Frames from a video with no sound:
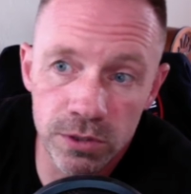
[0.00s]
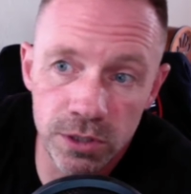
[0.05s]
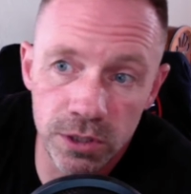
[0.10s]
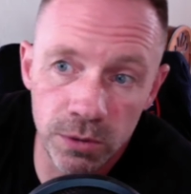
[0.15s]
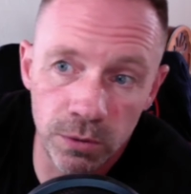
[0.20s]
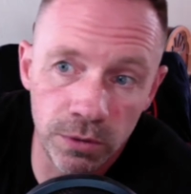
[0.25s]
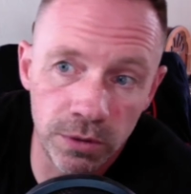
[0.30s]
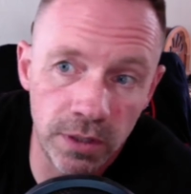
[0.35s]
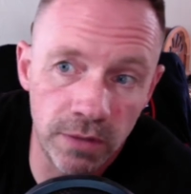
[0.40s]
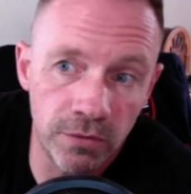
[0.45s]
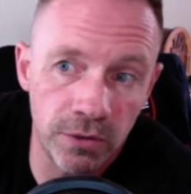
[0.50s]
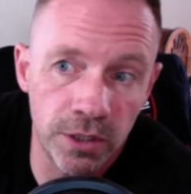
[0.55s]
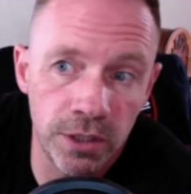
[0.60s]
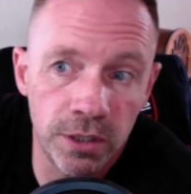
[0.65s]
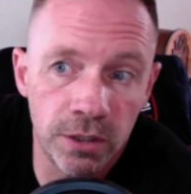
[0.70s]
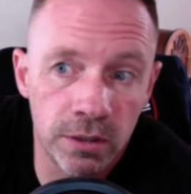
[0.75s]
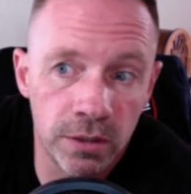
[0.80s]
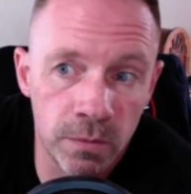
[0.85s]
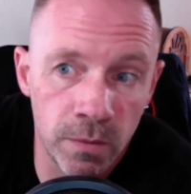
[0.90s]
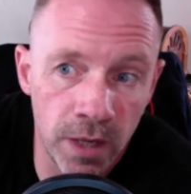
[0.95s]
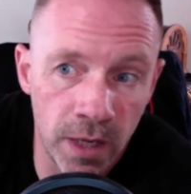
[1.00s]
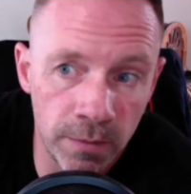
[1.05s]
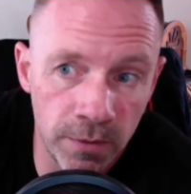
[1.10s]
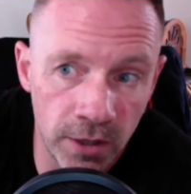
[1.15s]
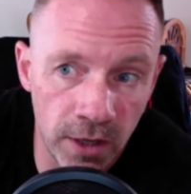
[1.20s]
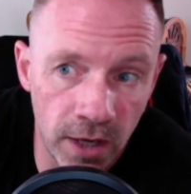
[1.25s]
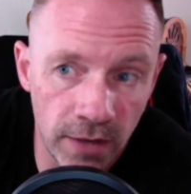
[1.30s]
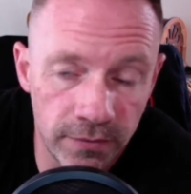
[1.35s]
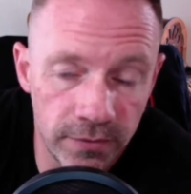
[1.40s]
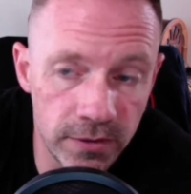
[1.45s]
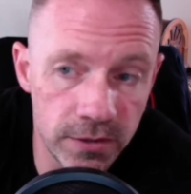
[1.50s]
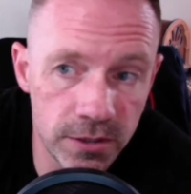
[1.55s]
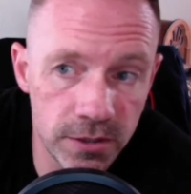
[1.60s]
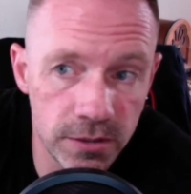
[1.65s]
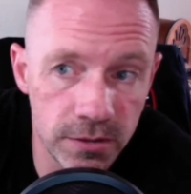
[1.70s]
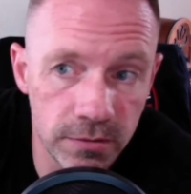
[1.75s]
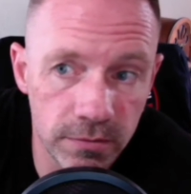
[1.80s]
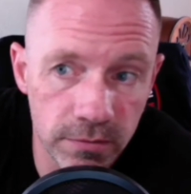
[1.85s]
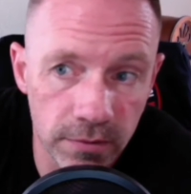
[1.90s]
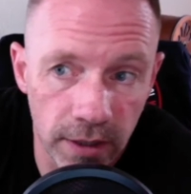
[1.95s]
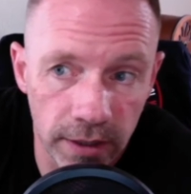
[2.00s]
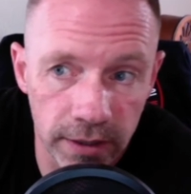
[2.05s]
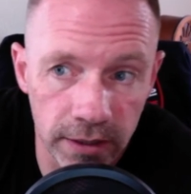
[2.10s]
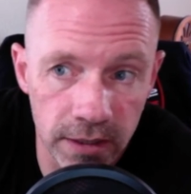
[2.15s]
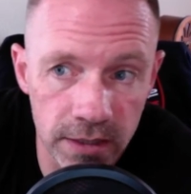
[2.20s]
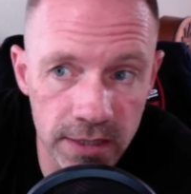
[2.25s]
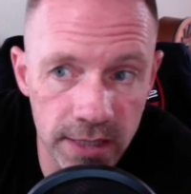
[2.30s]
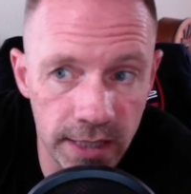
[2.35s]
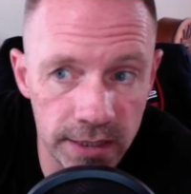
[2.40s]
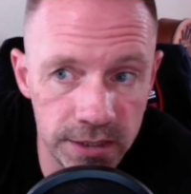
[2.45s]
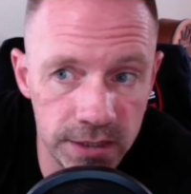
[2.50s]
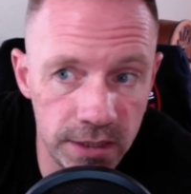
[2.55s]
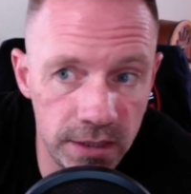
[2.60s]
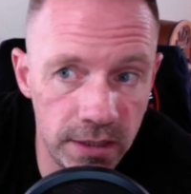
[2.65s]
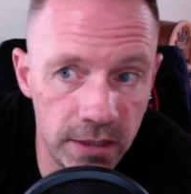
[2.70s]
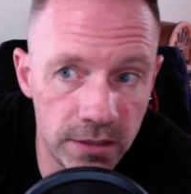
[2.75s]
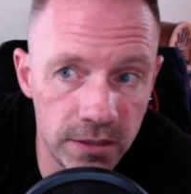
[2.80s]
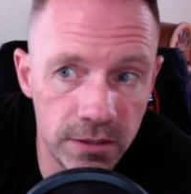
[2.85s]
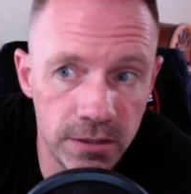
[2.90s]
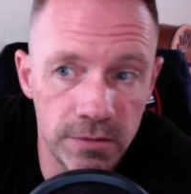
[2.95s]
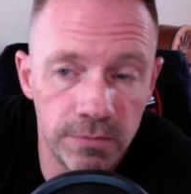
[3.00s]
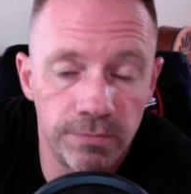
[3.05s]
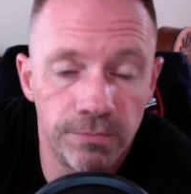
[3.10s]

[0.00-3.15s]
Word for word: that you will never hear in the Miami office. I can attest to this.